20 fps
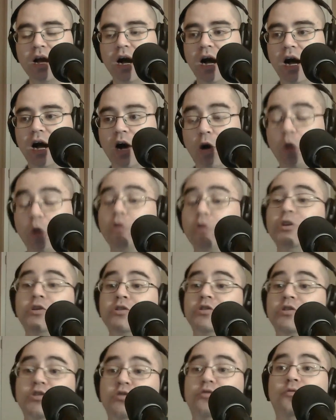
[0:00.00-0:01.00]
Or you
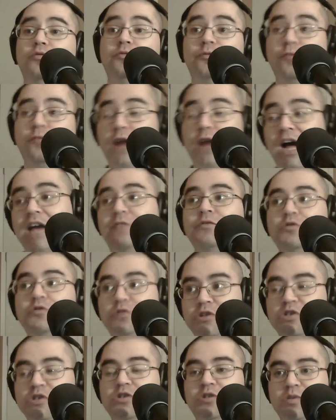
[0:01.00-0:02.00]
could do 5
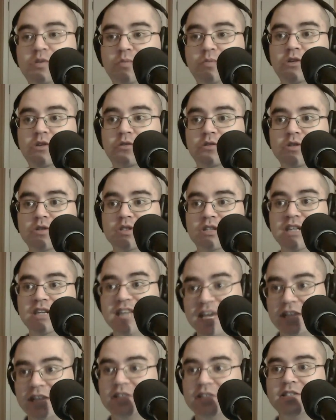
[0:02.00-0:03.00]
traditional speakers,
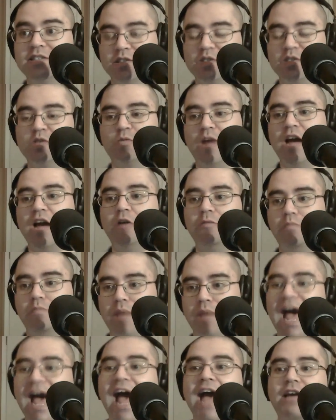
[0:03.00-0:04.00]
nix the surround
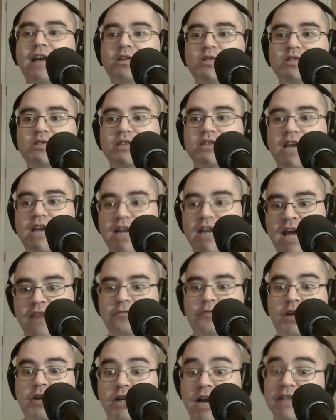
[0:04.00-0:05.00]
backs, and have
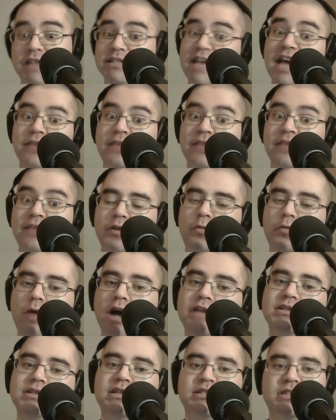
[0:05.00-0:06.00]
front heights and front
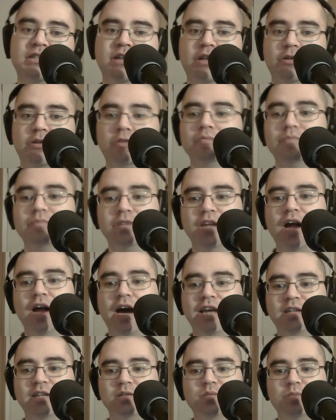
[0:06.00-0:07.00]
wides. That's another
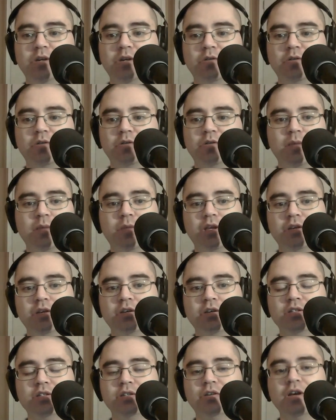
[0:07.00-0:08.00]
9 speaker setup that you
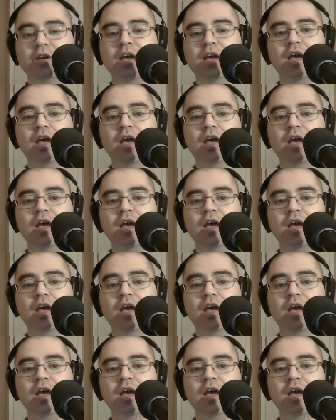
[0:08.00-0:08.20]
could do.